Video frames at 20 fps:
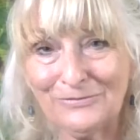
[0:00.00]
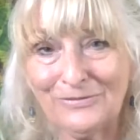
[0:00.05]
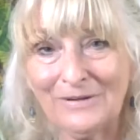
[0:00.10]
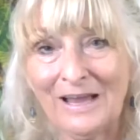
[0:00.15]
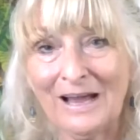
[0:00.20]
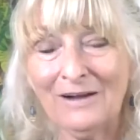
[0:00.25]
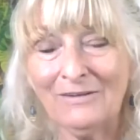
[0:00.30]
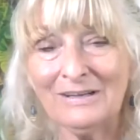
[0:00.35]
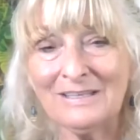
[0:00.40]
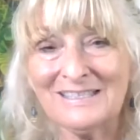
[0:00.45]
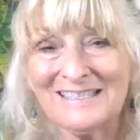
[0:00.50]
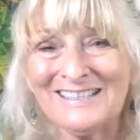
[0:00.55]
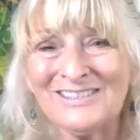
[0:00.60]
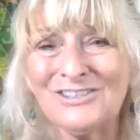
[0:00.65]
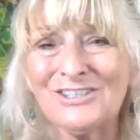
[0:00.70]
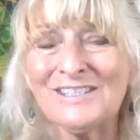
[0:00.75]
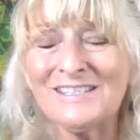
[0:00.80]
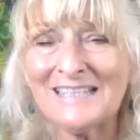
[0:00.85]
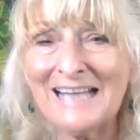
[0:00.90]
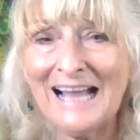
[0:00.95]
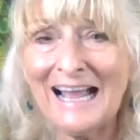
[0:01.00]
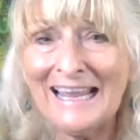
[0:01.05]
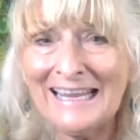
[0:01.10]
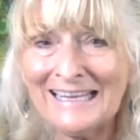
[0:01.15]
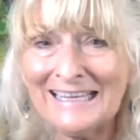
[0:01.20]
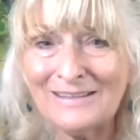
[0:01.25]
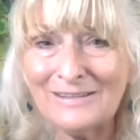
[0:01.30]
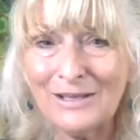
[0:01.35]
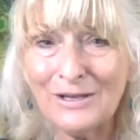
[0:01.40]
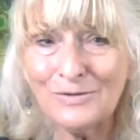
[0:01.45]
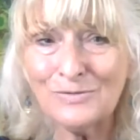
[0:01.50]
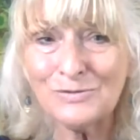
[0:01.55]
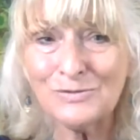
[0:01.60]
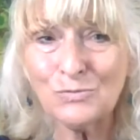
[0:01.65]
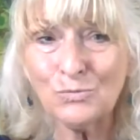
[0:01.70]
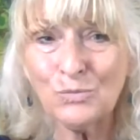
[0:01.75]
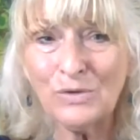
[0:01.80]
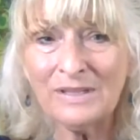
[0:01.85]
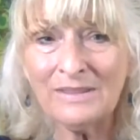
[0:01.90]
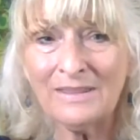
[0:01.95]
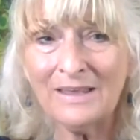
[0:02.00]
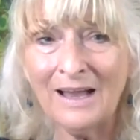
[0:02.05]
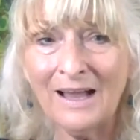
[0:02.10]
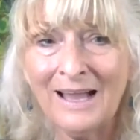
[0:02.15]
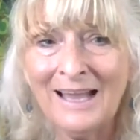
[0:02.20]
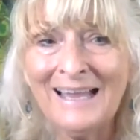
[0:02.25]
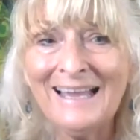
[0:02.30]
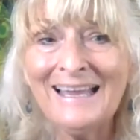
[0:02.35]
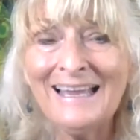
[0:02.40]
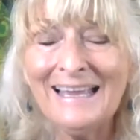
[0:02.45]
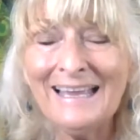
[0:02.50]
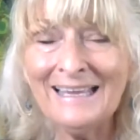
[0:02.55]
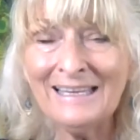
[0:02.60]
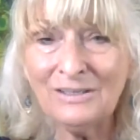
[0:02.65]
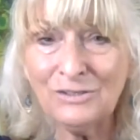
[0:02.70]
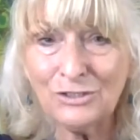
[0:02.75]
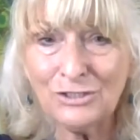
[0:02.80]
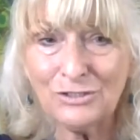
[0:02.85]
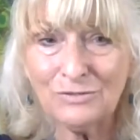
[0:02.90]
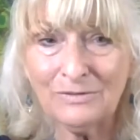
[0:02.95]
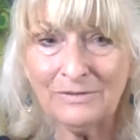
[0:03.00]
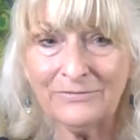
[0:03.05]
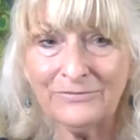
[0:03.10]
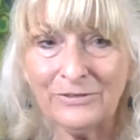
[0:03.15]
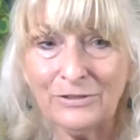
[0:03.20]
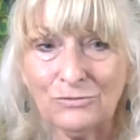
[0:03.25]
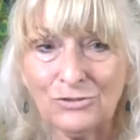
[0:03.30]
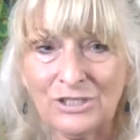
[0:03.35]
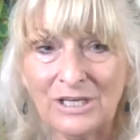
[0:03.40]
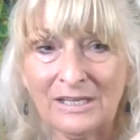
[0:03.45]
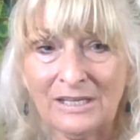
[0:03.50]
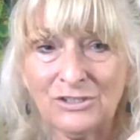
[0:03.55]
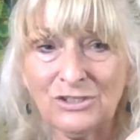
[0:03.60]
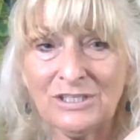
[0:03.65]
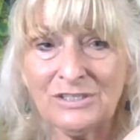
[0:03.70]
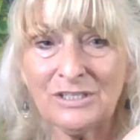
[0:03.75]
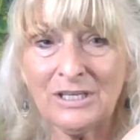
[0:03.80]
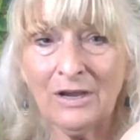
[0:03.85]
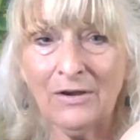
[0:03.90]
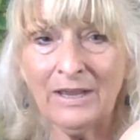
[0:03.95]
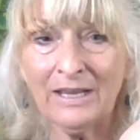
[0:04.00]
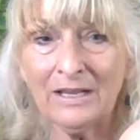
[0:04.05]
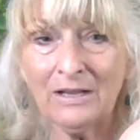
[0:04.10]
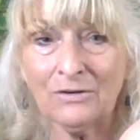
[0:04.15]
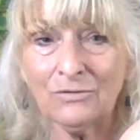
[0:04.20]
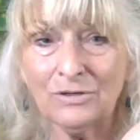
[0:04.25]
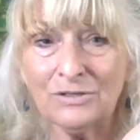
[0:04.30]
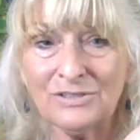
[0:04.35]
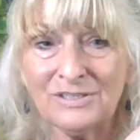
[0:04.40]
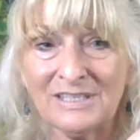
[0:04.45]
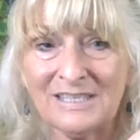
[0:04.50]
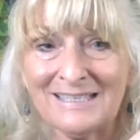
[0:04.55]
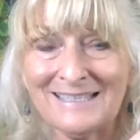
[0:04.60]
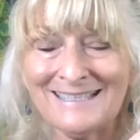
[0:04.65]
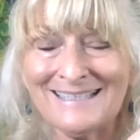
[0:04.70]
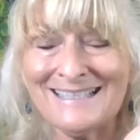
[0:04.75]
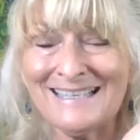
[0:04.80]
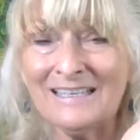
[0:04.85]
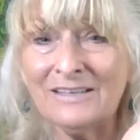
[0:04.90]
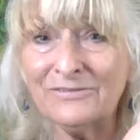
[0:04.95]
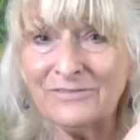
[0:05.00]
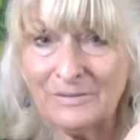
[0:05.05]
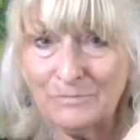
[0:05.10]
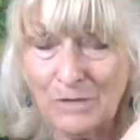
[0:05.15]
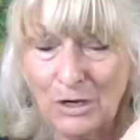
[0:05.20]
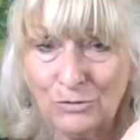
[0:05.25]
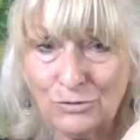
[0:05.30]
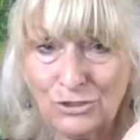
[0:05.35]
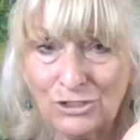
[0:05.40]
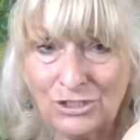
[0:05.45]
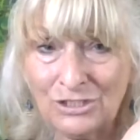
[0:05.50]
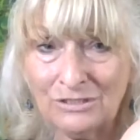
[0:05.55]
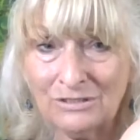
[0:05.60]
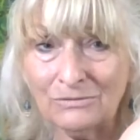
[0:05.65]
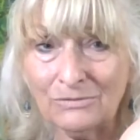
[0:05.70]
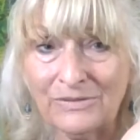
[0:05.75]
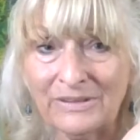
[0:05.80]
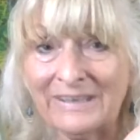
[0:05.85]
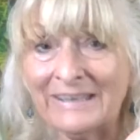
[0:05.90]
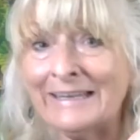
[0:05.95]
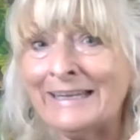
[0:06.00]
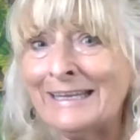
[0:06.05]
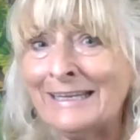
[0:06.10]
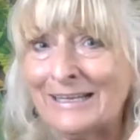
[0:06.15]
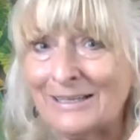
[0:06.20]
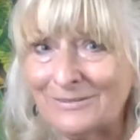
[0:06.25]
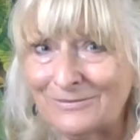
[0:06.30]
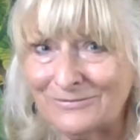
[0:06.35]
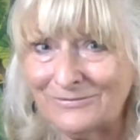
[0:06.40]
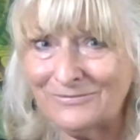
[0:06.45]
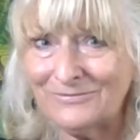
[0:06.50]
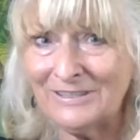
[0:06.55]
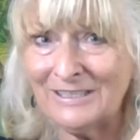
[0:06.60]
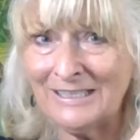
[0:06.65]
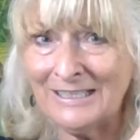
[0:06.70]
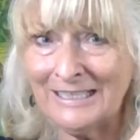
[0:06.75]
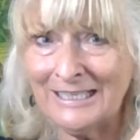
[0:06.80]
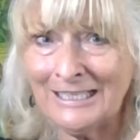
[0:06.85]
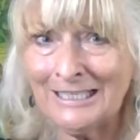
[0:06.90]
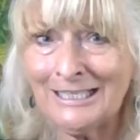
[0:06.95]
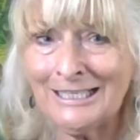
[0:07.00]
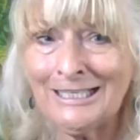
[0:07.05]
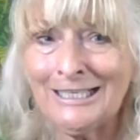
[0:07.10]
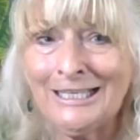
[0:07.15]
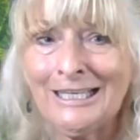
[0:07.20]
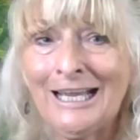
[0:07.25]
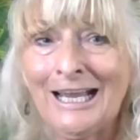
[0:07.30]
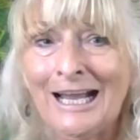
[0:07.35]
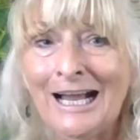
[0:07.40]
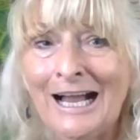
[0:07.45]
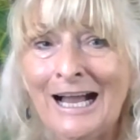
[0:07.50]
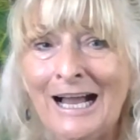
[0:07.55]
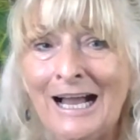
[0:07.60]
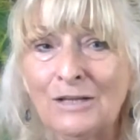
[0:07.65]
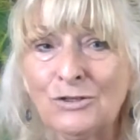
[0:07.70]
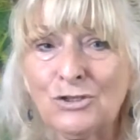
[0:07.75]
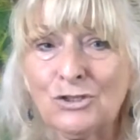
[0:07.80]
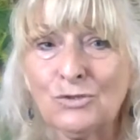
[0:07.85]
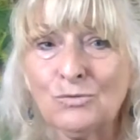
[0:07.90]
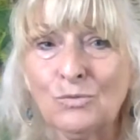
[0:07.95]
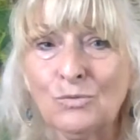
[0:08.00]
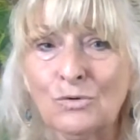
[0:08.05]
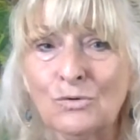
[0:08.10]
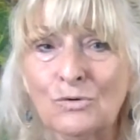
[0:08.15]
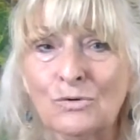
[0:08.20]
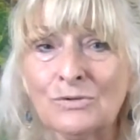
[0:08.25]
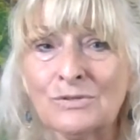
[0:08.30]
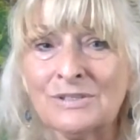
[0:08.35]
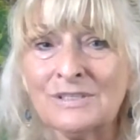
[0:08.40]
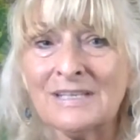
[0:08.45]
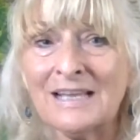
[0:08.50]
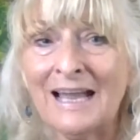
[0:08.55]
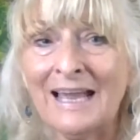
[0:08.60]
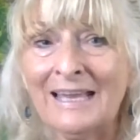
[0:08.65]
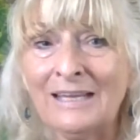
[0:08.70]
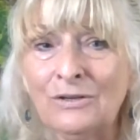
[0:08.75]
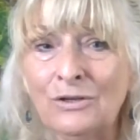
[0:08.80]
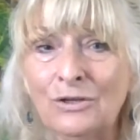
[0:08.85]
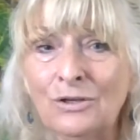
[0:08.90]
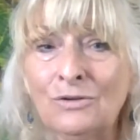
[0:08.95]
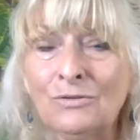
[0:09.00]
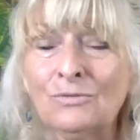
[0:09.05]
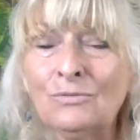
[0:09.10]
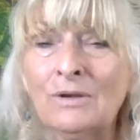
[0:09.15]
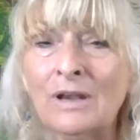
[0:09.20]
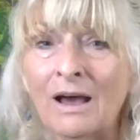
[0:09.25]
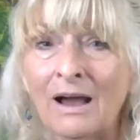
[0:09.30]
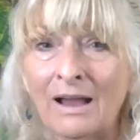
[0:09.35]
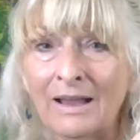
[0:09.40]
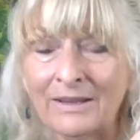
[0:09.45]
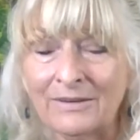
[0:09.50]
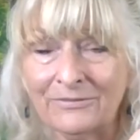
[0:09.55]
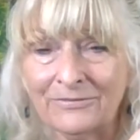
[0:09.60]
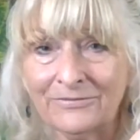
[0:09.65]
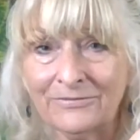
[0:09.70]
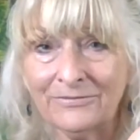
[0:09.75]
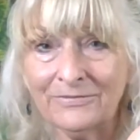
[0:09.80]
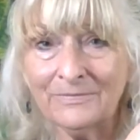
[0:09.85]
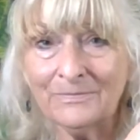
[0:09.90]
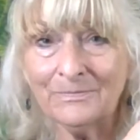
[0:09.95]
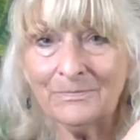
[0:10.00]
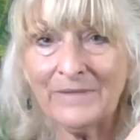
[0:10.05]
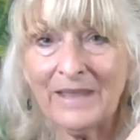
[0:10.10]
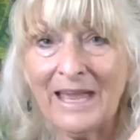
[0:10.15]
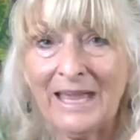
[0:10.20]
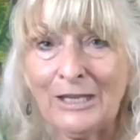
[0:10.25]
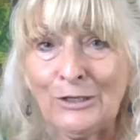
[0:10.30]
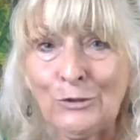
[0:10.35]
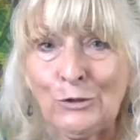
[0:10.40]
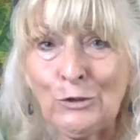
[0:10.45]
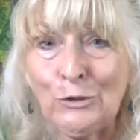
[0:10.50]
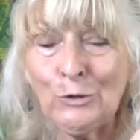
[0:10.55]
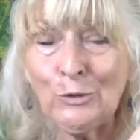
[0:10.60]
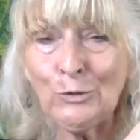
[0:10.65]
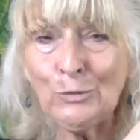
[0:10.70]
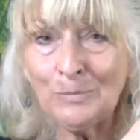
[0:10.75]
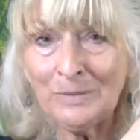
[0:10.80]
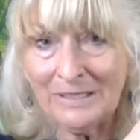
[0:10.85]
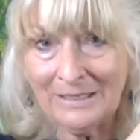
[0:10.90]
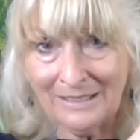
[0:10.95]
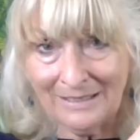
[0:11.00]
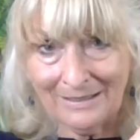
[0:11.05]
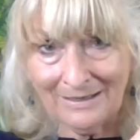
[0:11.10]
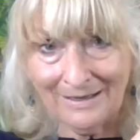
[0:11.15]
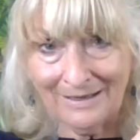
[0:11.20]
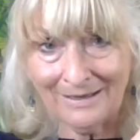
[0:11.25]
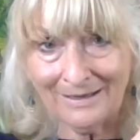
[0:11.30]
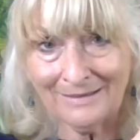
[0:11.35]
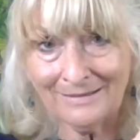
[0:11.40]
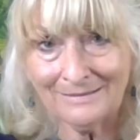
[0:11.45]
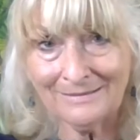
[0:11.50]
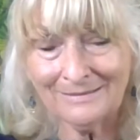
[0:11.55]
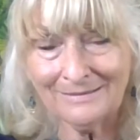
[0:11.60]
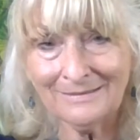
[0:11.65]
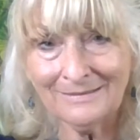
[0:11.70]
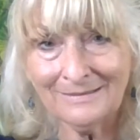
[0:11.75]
flowers, and she's taking those with her into a future, and she's going across the sea of emotion, or the lake of feeling, towards a new life, a new beginning.